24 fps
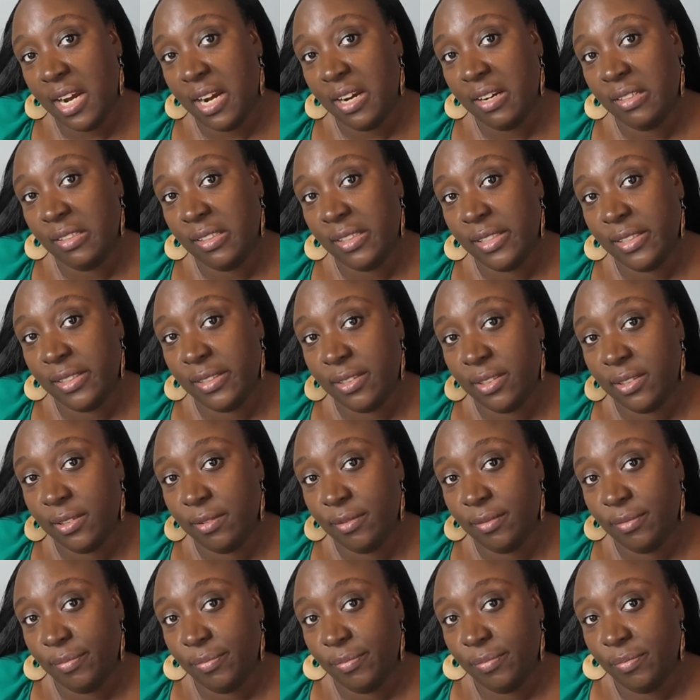in Ireland
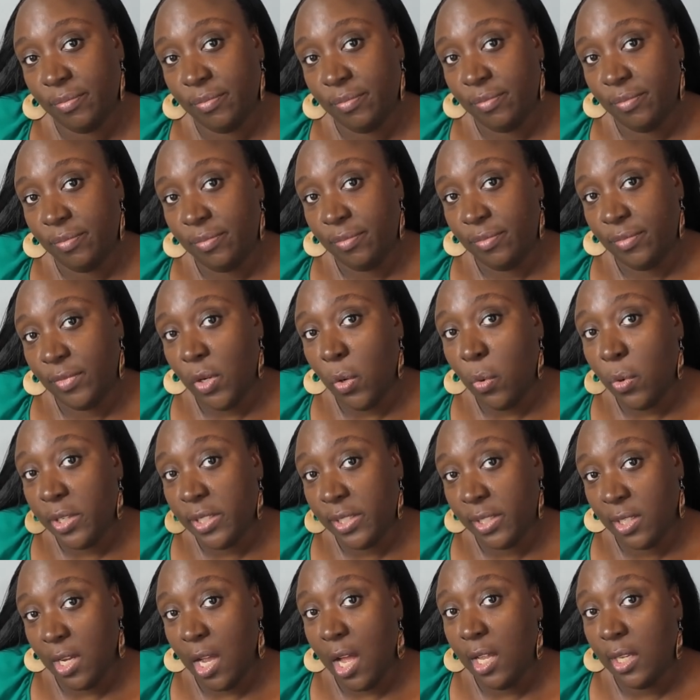or
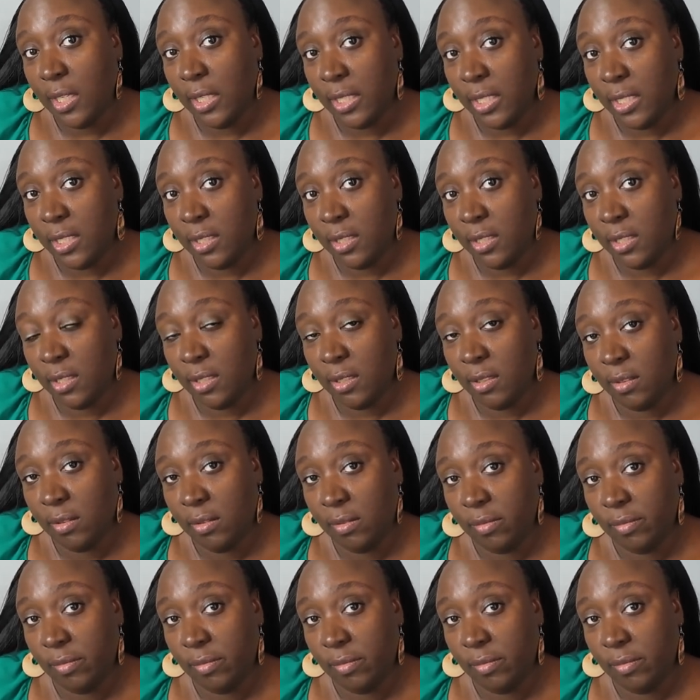Scotland?